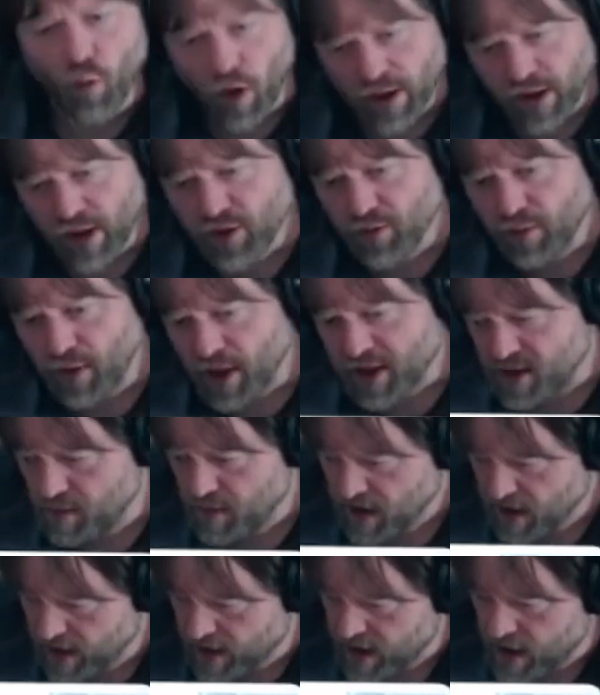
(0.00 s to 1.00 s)
one other
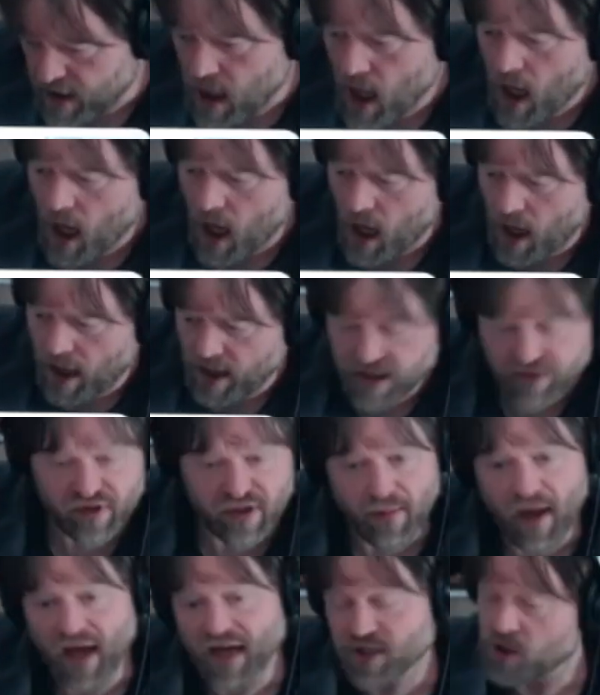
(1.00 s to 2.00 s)
possibility, given
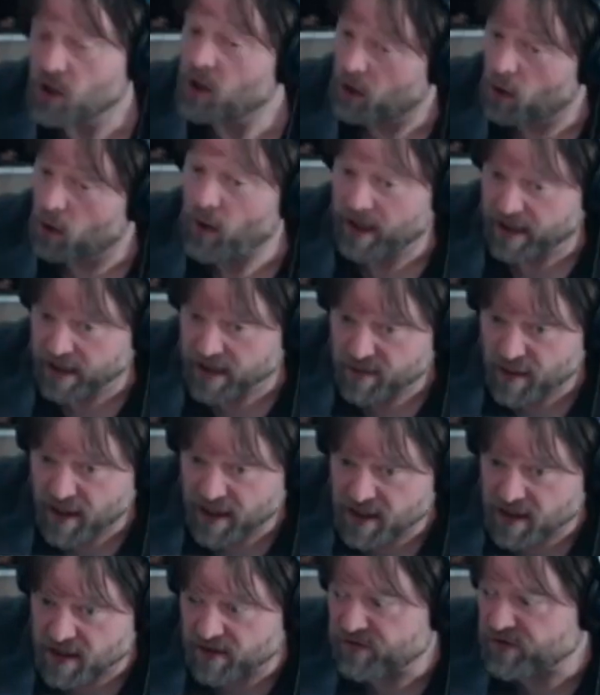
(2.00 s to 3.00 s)
that Macs are quite
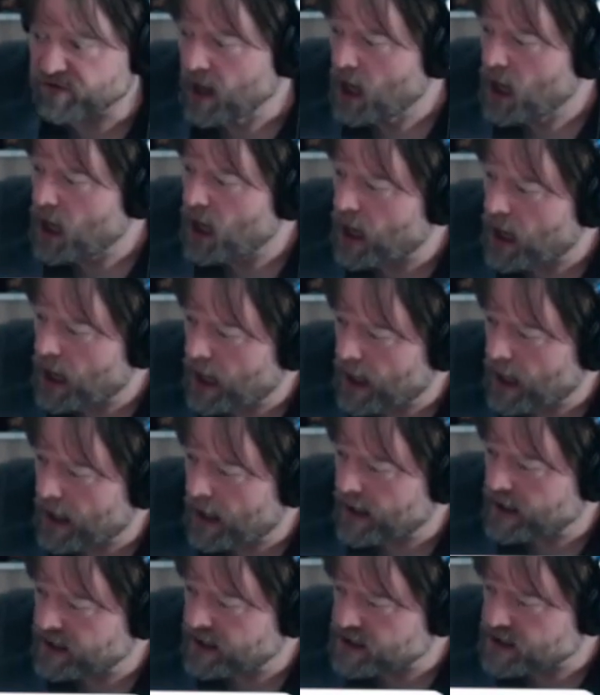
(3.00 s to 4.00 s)
expensive,
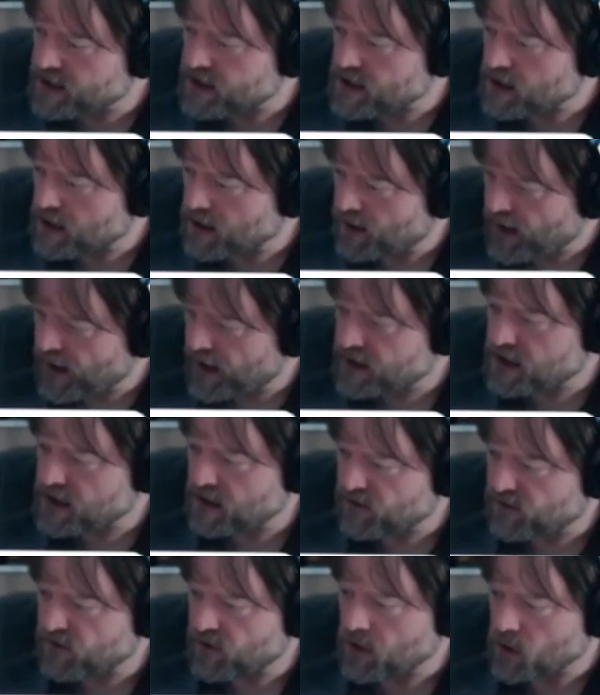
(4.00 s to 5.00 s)
is that
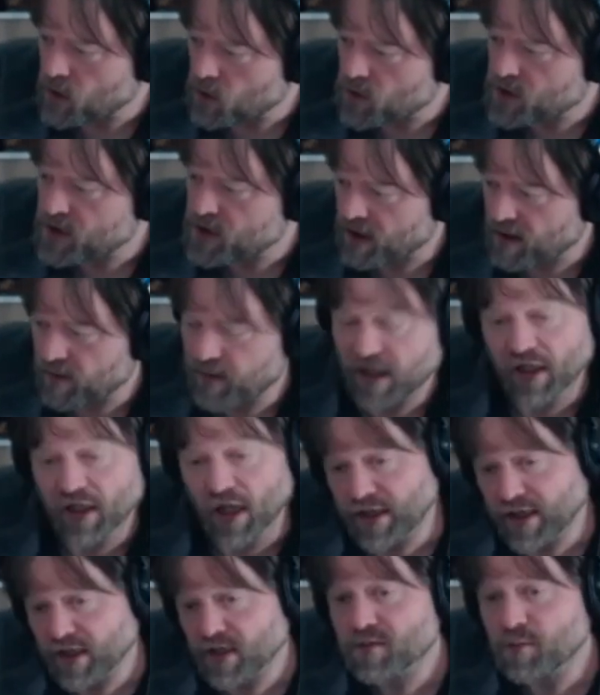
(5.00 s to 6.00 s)
if you set up a
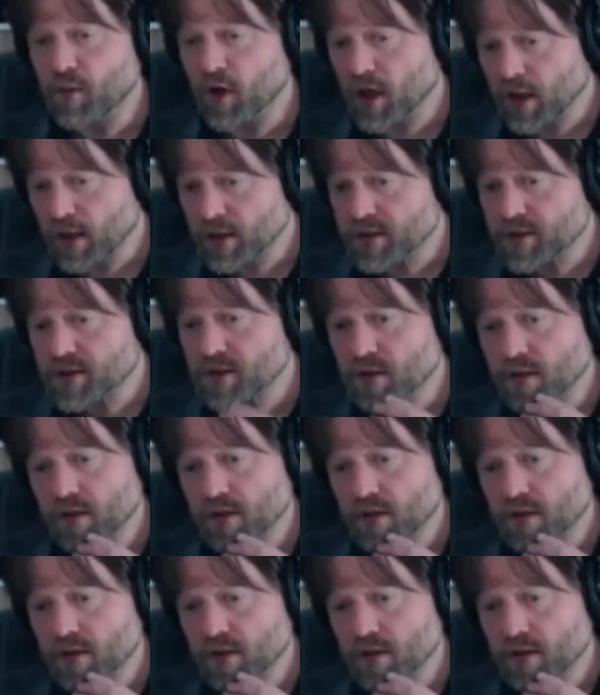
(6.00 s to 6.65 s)
Linux box,